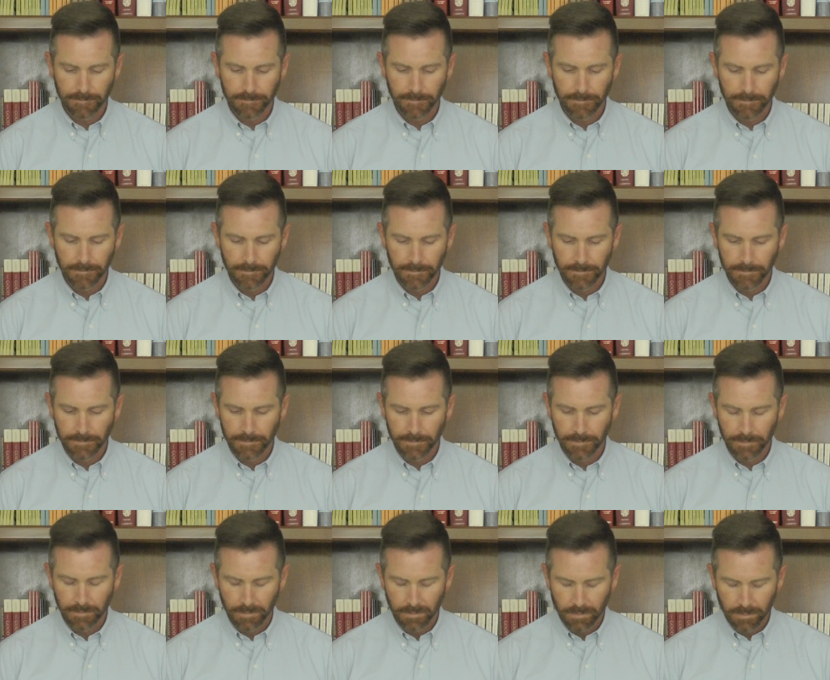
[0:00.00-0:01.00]

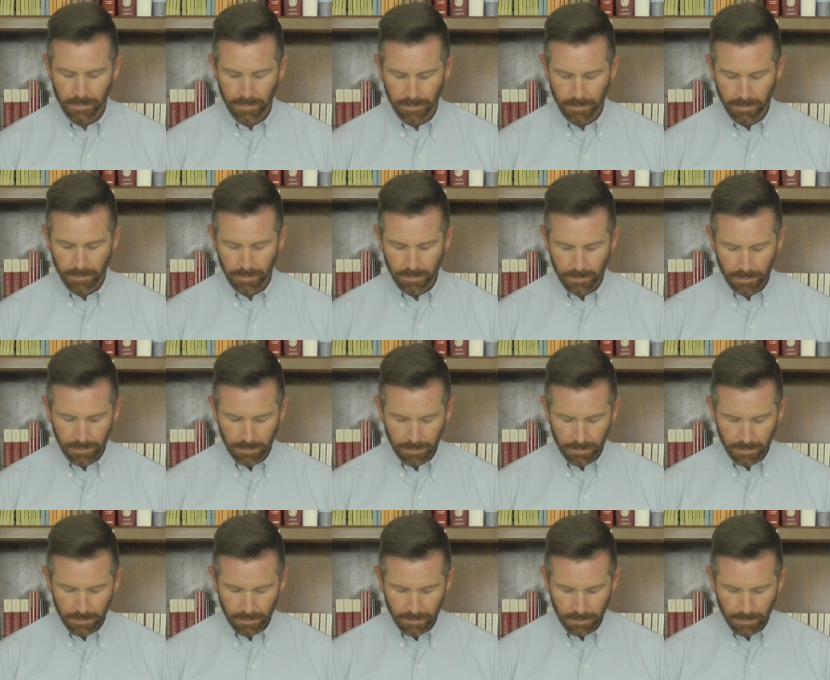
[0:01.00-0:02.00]

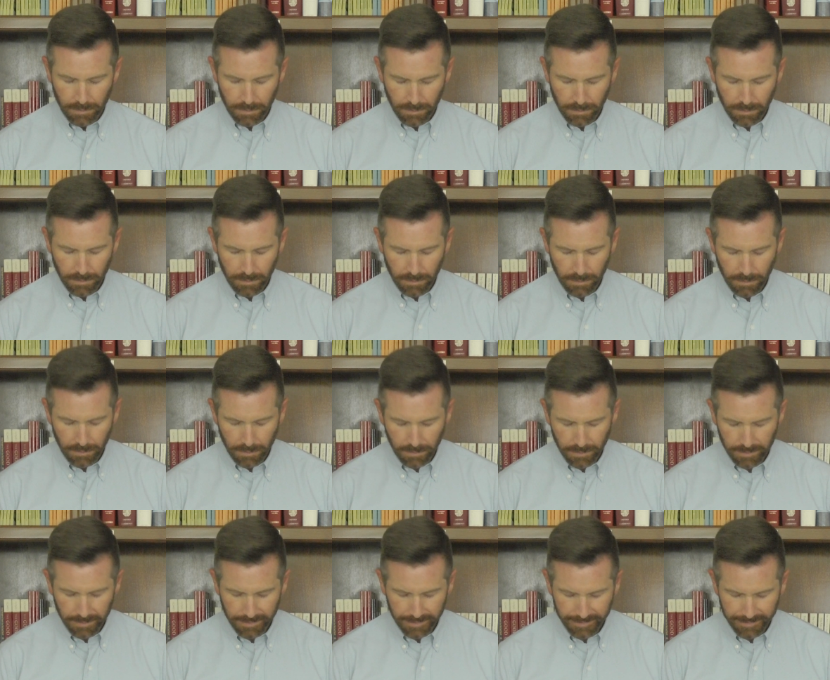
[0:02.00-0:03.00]

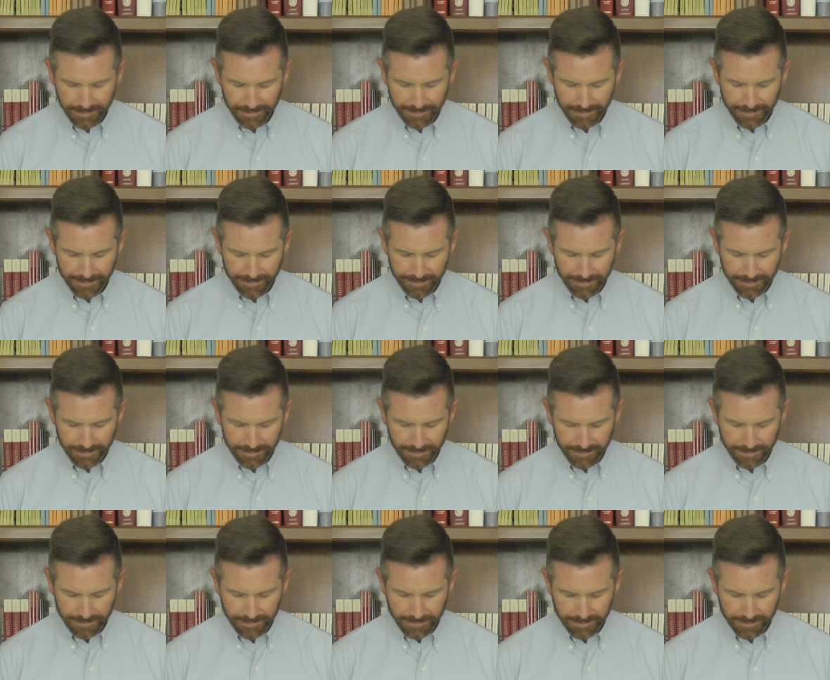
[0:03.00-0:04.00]

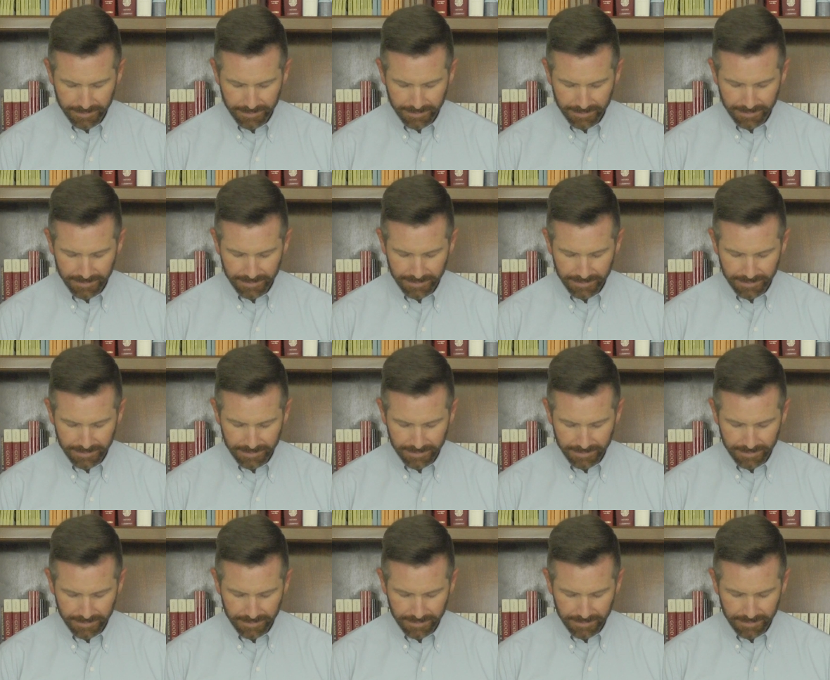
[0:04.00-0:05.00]

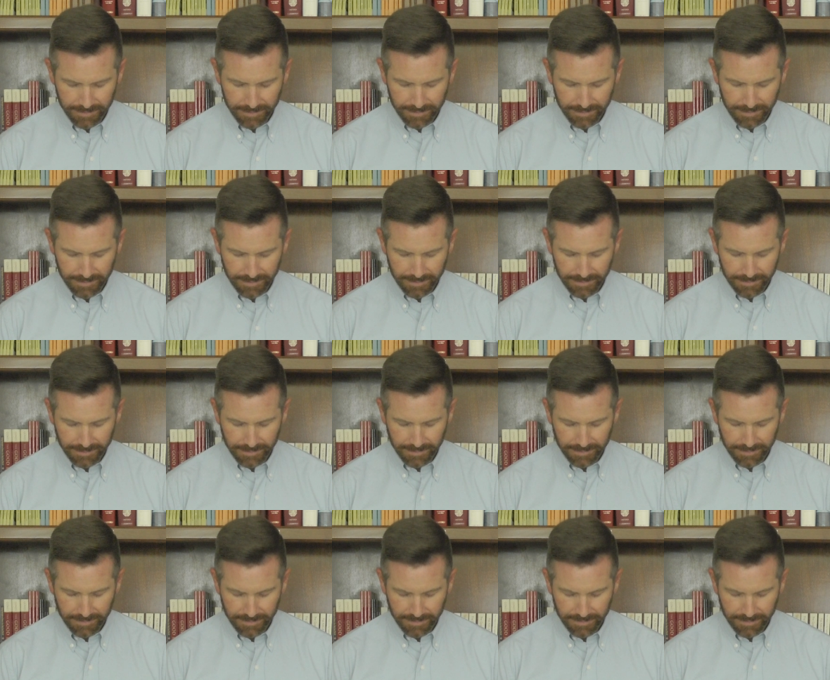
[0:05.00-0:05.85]
(no one is talking)